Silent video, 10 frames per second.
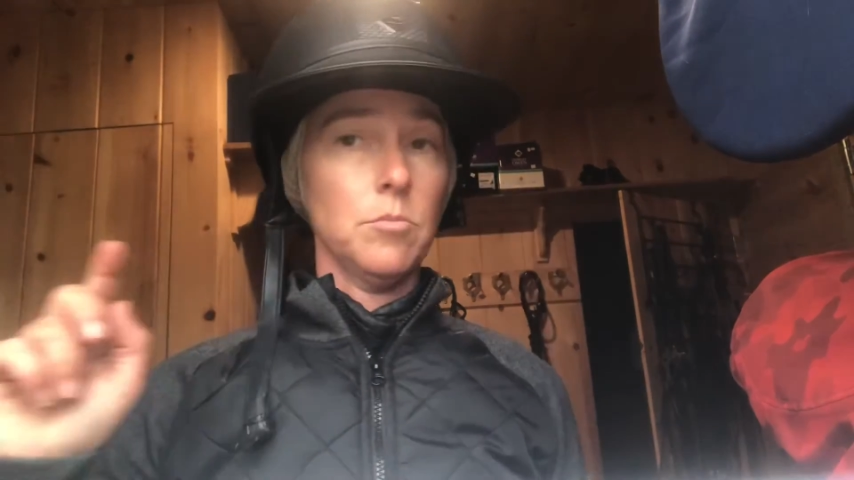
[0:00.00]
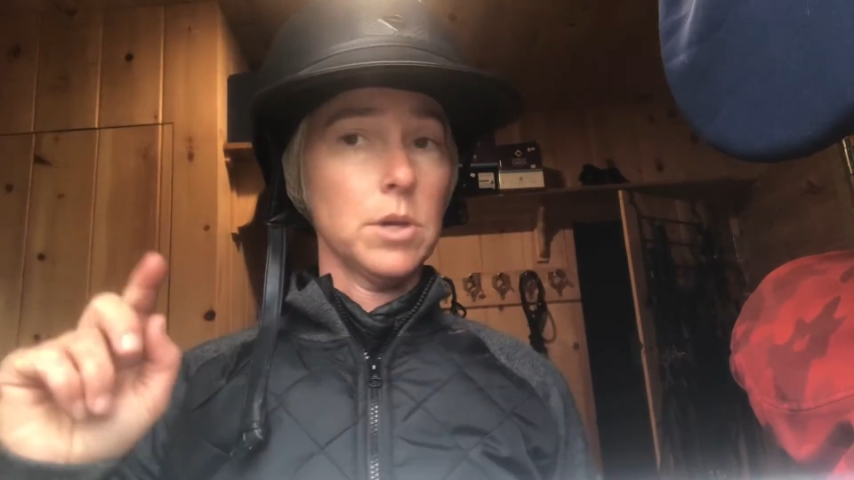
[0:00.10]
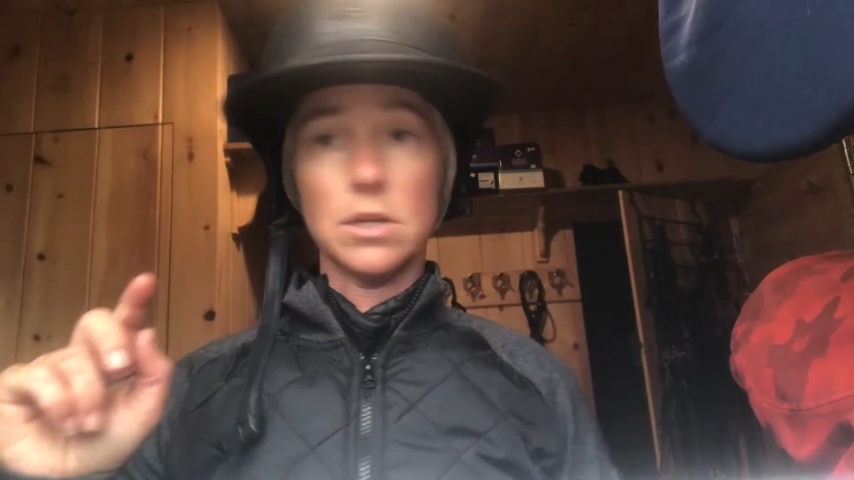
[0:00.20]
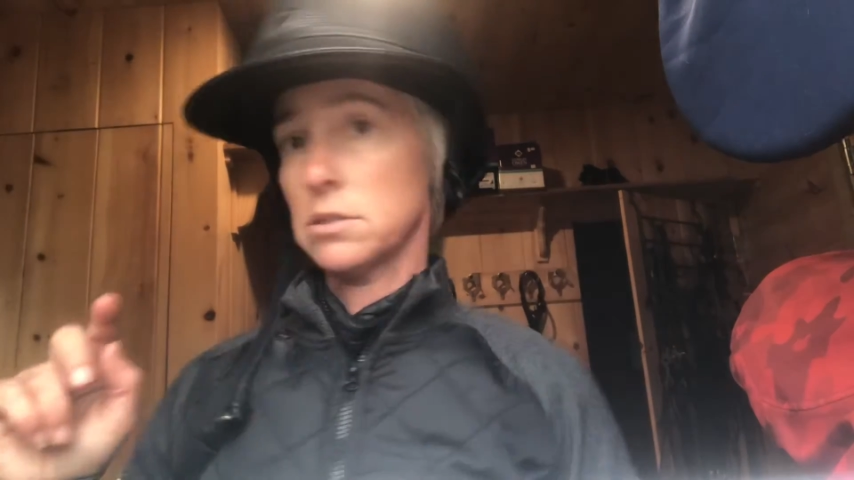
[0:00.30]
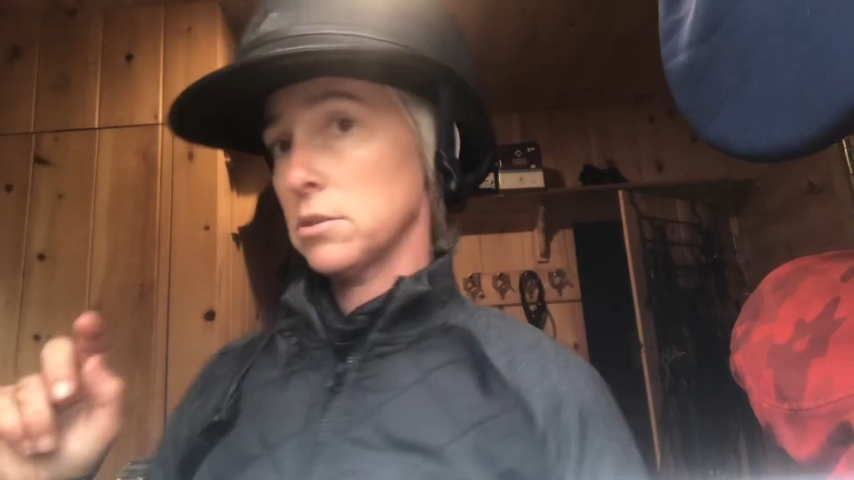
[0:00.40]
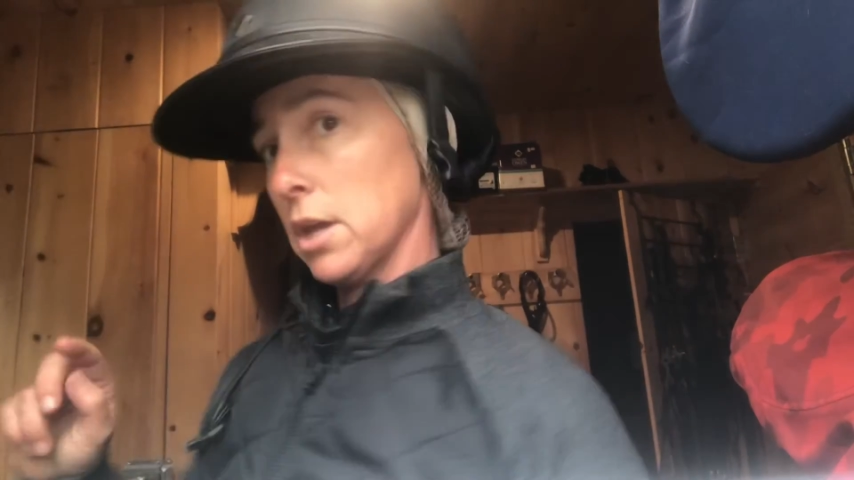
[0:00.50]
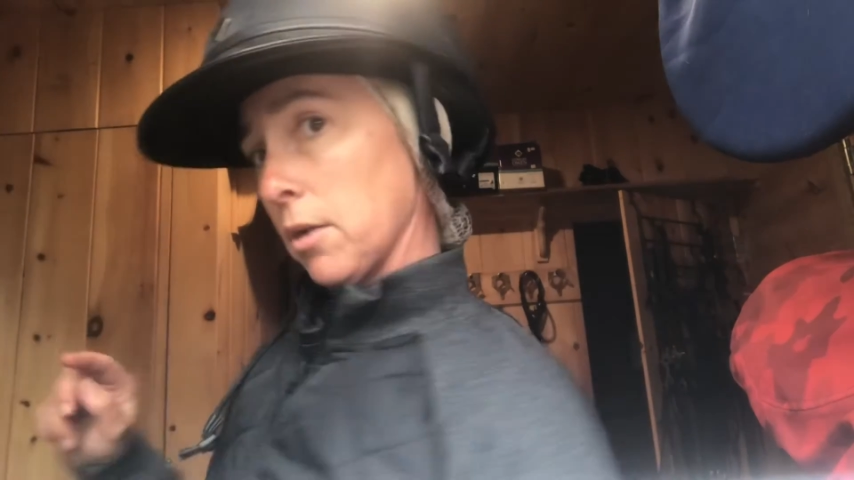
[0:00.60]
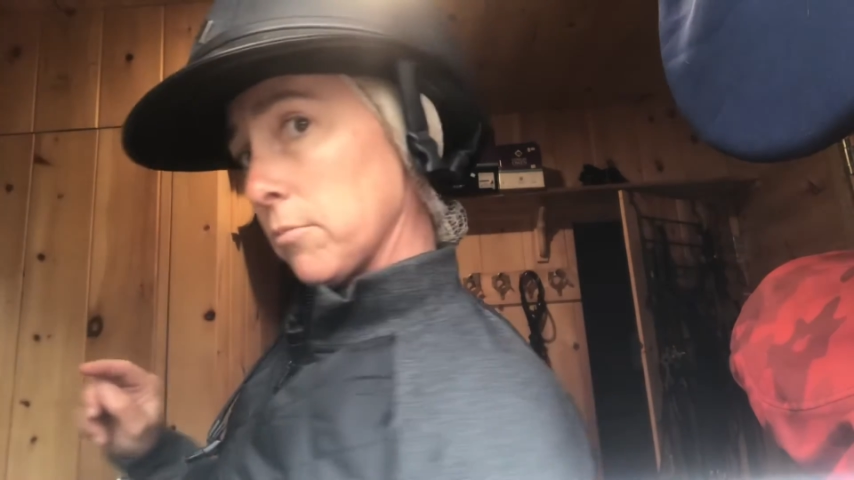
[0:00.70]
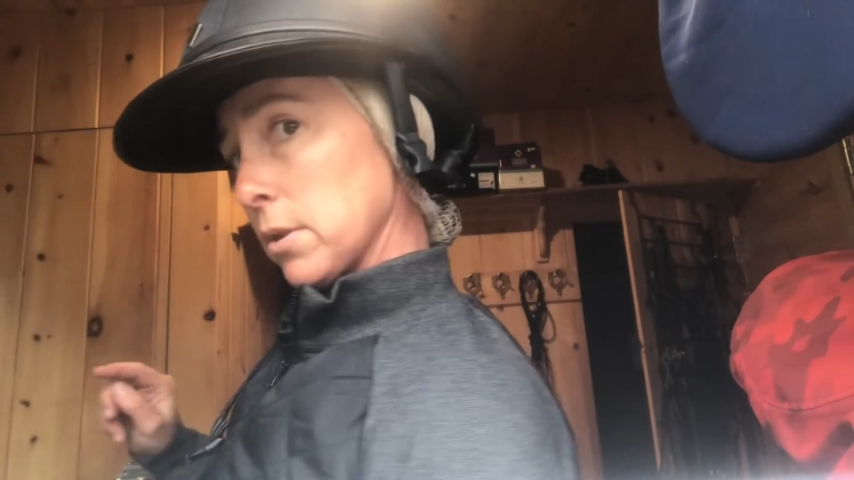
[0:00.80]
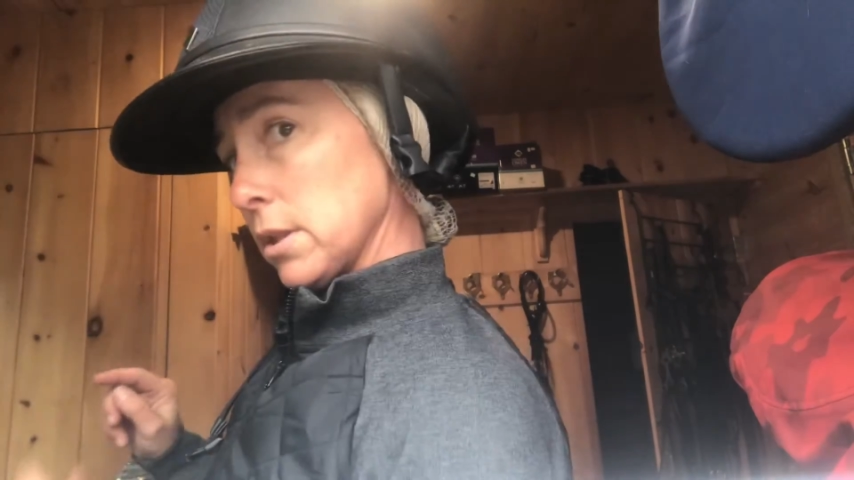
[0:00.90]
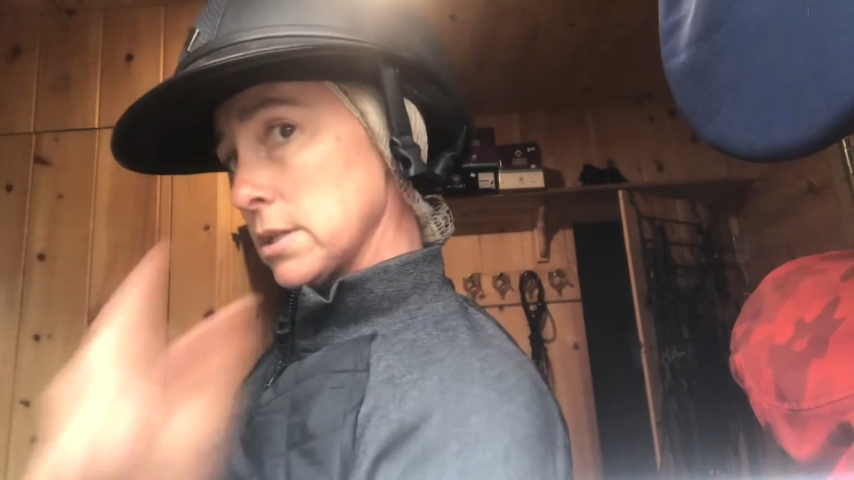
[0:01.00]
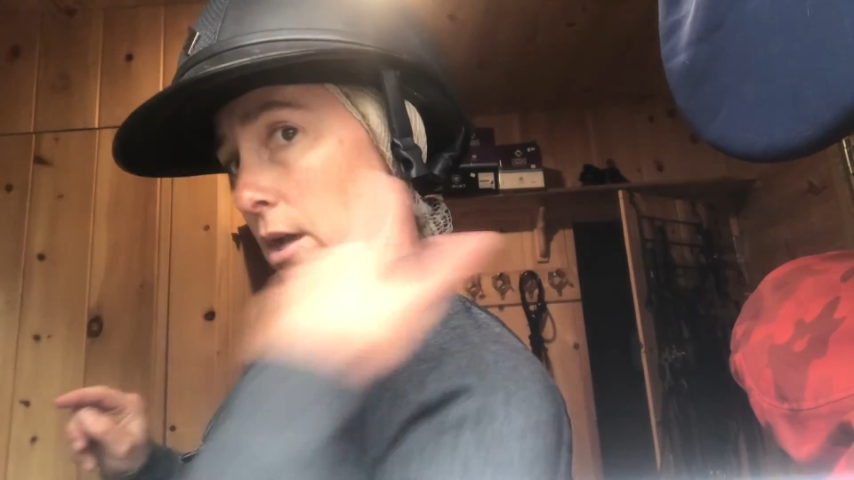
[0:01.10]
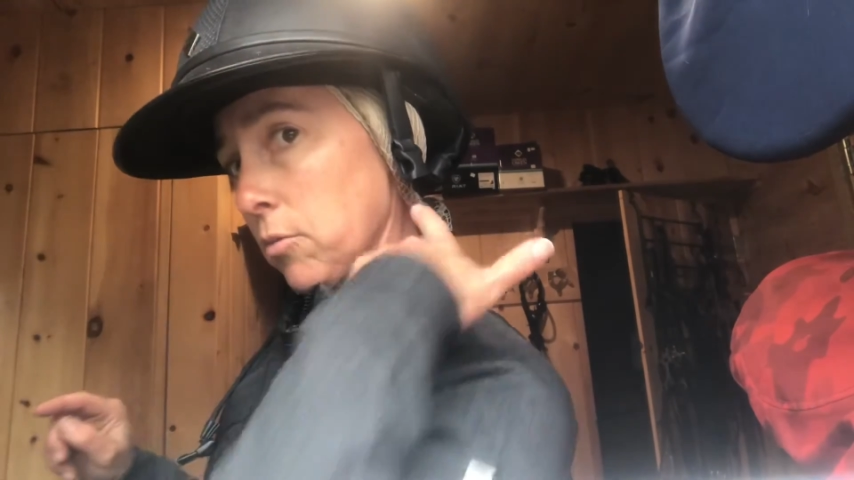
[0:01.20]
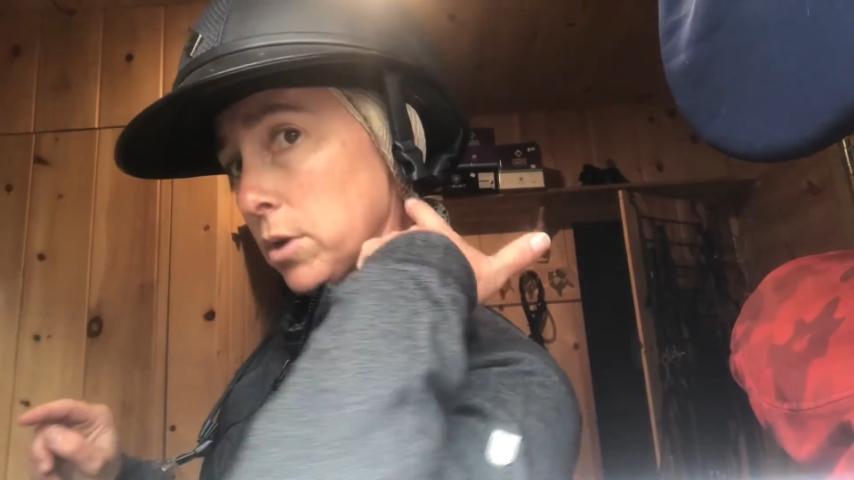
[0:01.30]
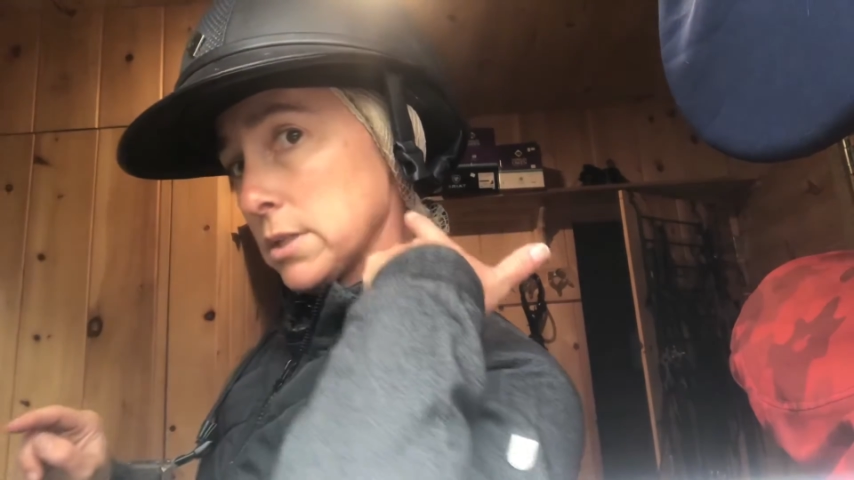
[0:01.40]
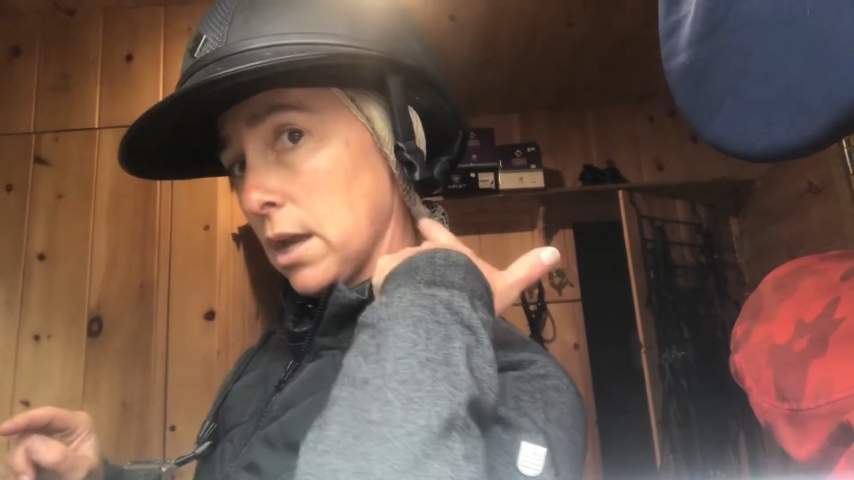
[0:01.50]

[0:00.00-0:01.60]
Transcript: because you can't really tell what's